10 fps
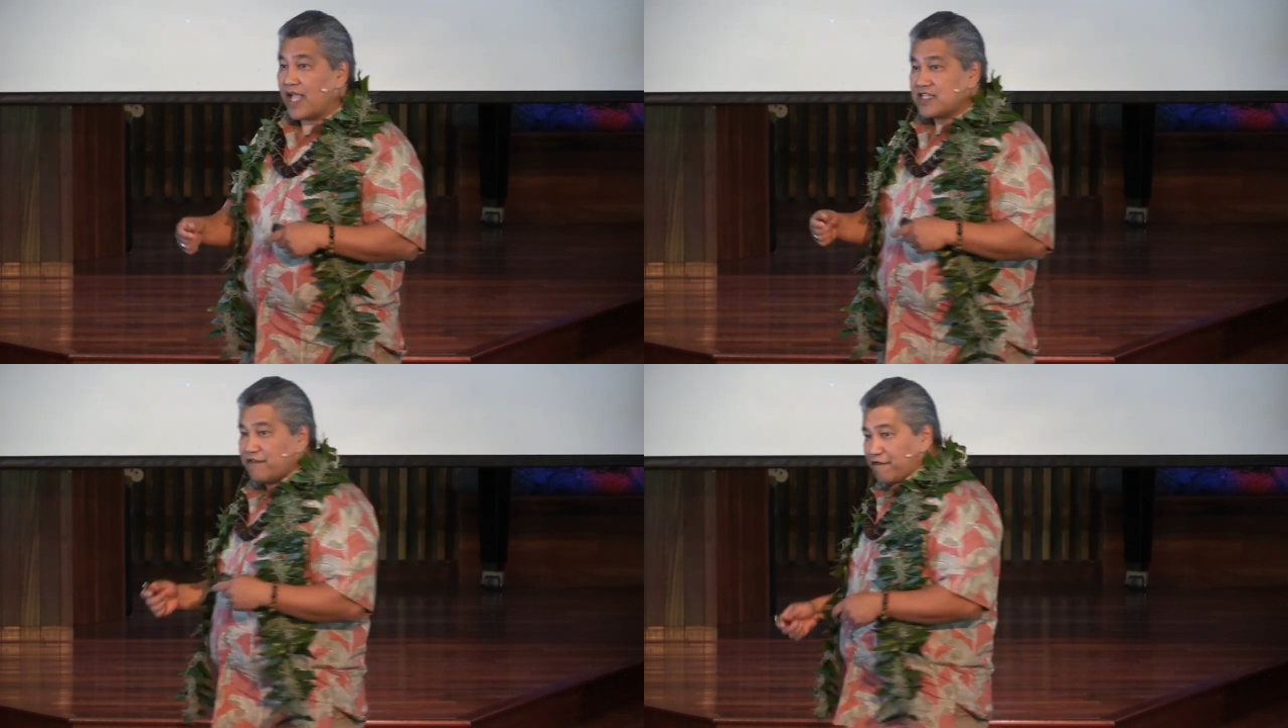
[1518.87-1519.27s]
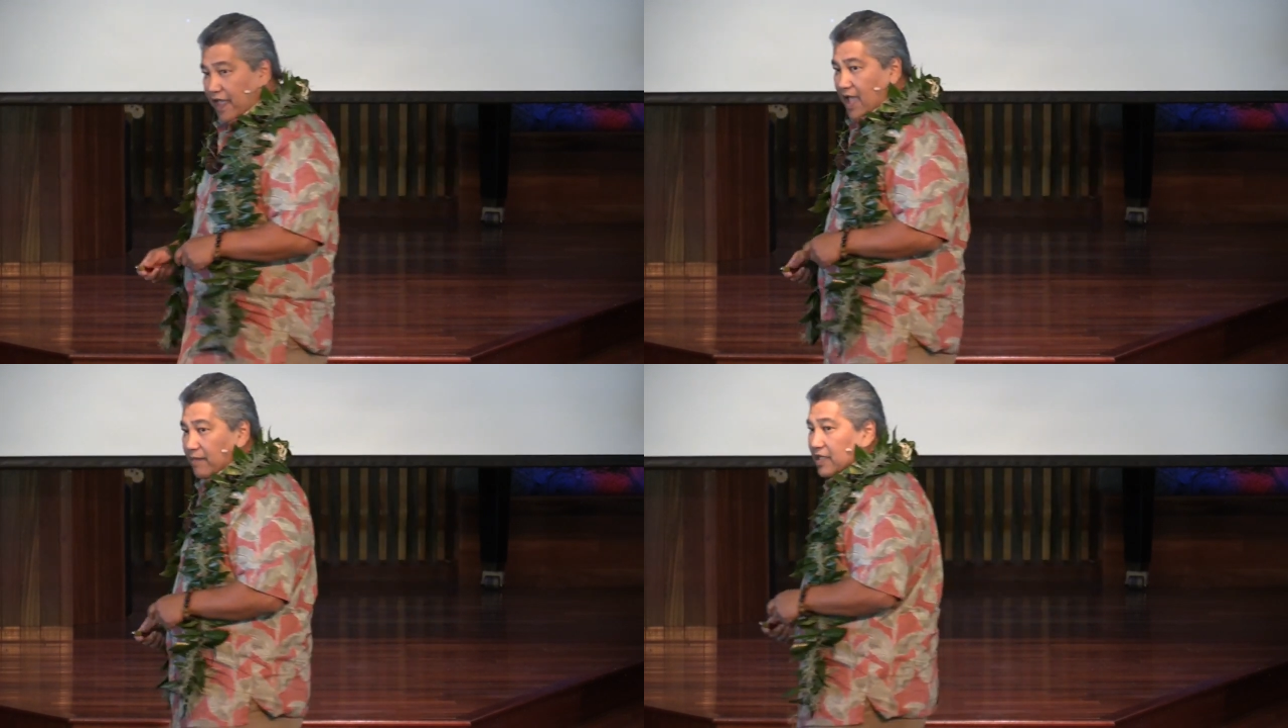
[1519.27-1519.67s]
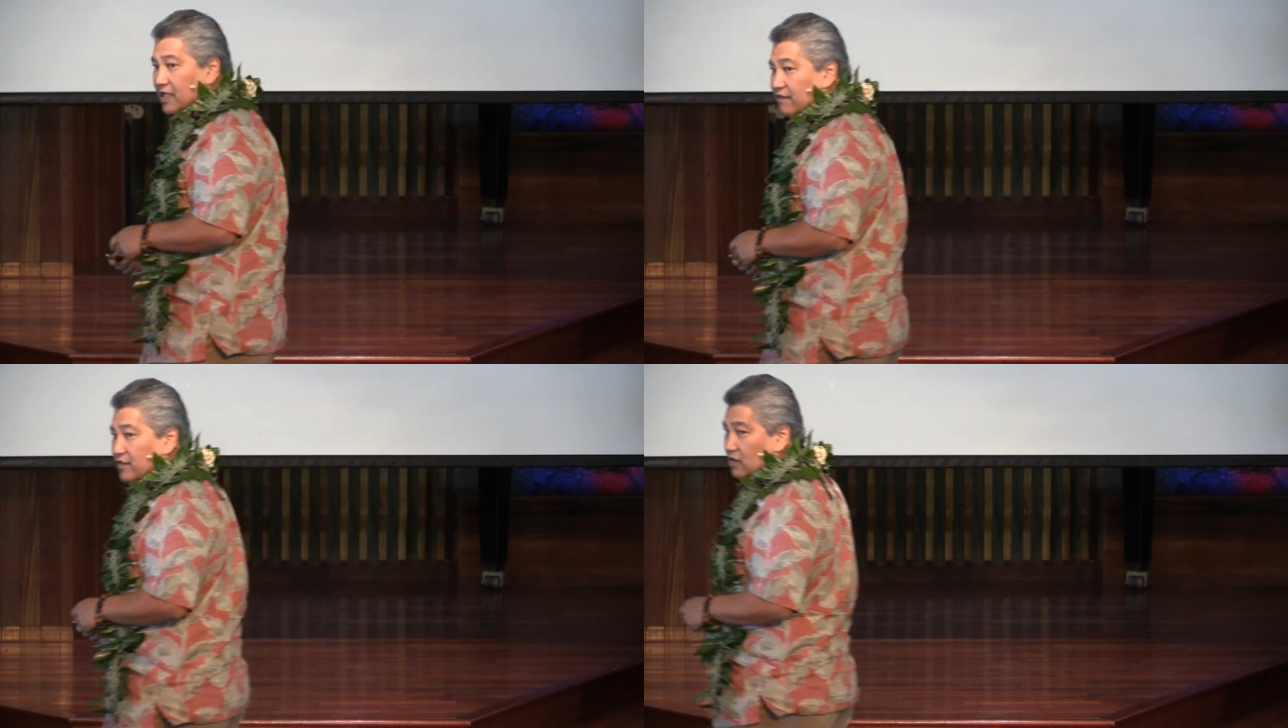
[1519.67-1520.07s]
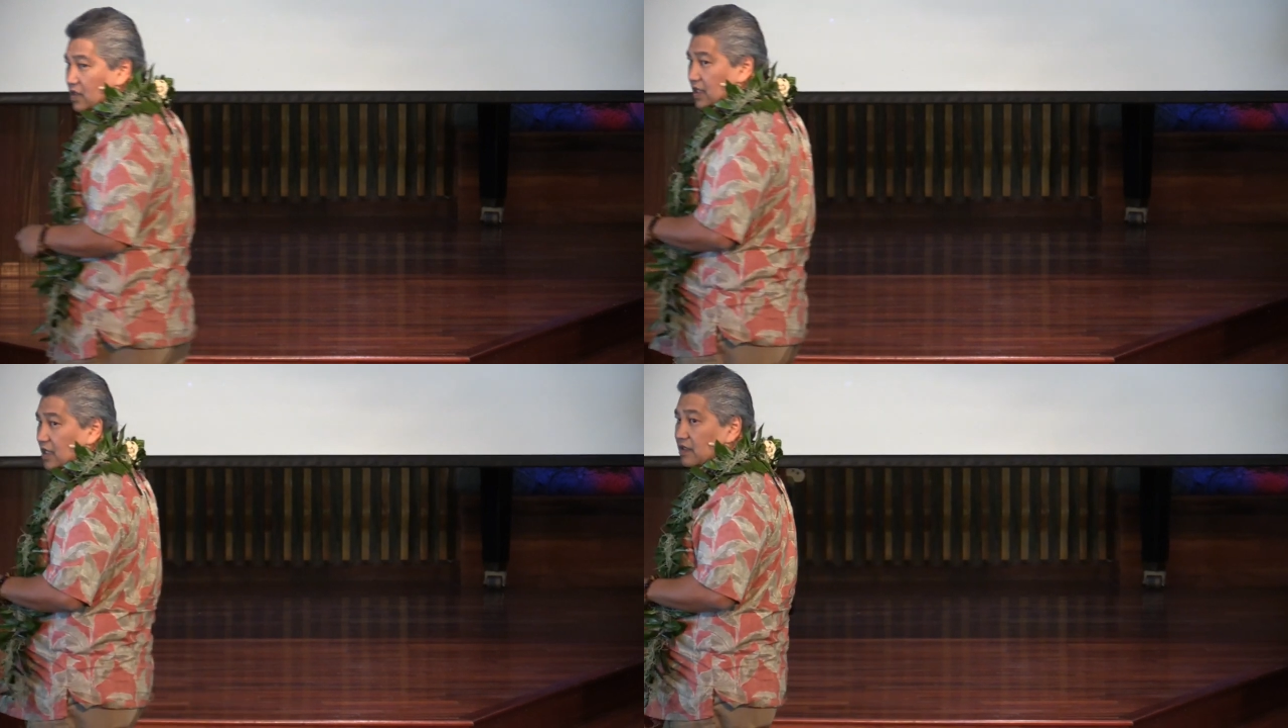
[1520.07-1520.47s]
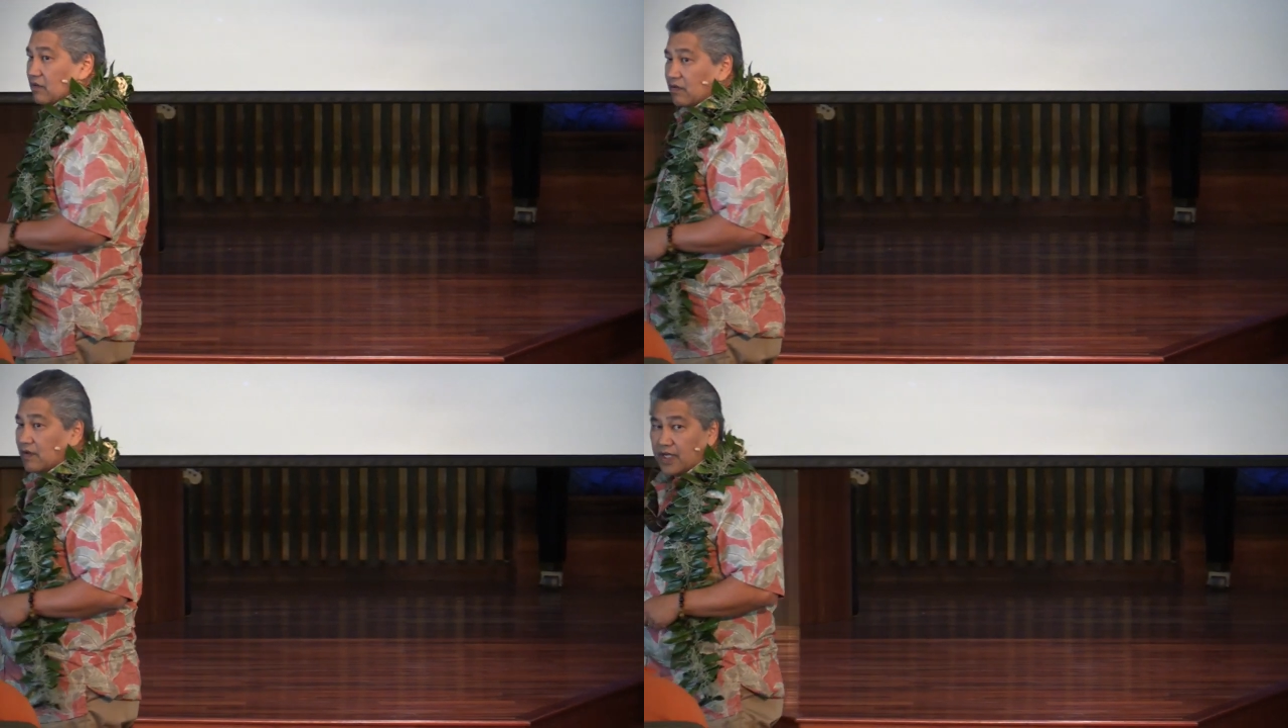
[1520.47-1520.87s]
as a family of unity,
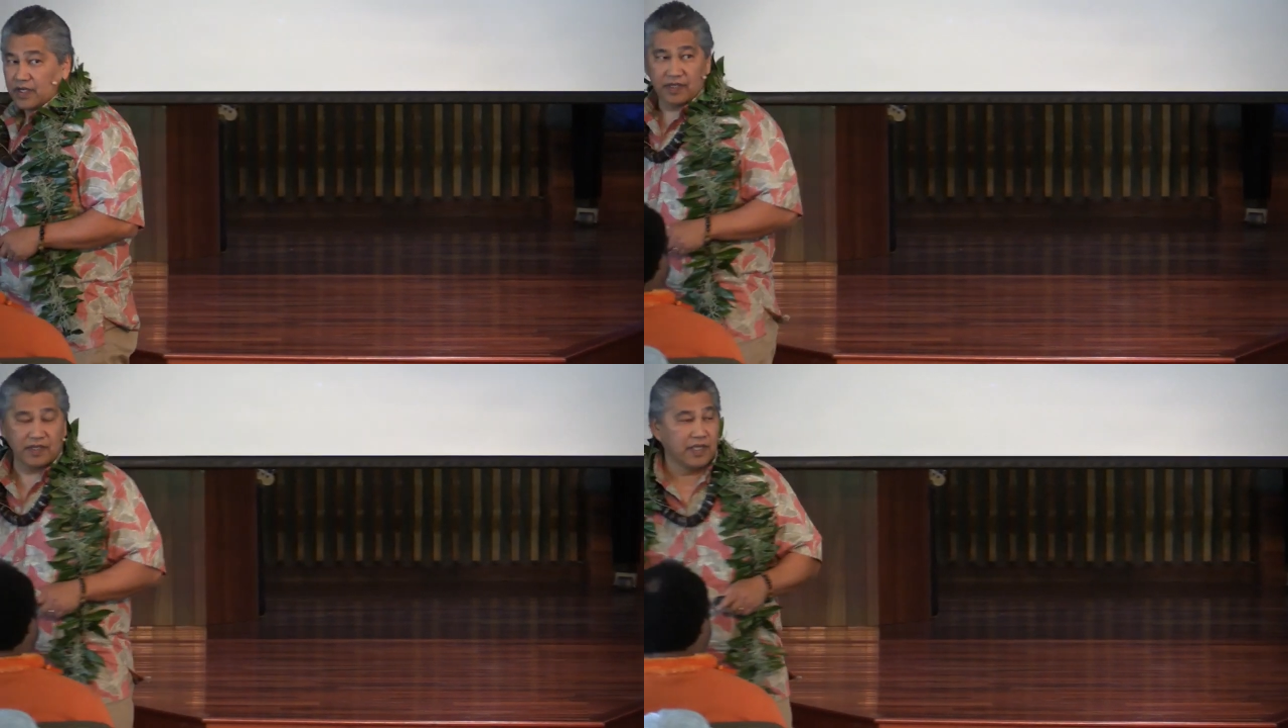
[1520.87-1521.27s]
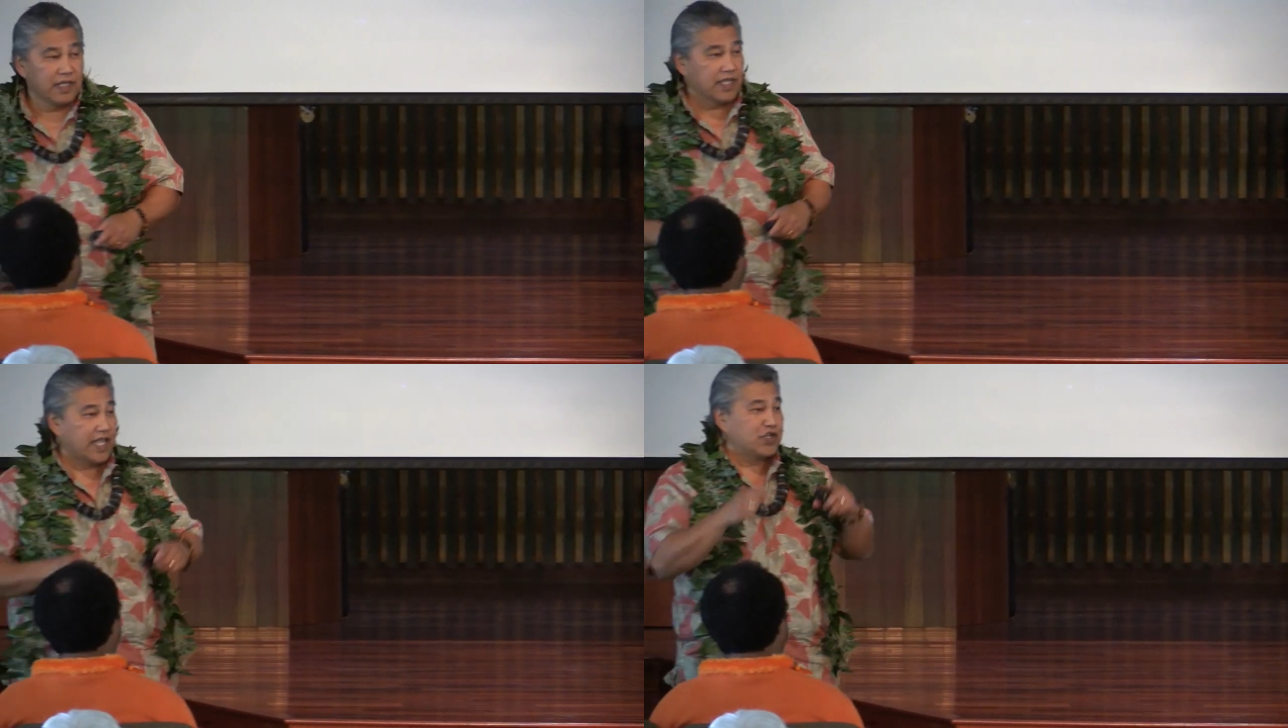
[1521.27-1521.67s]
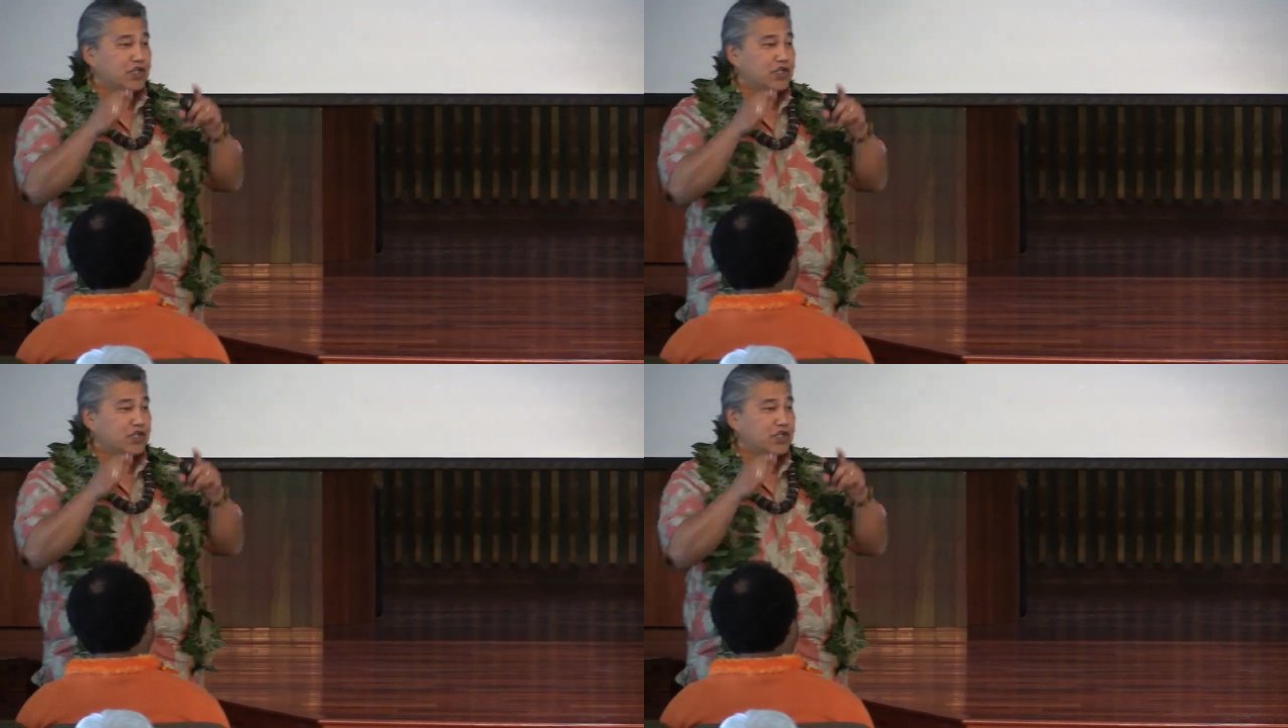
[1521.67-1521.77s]
the Ohana, as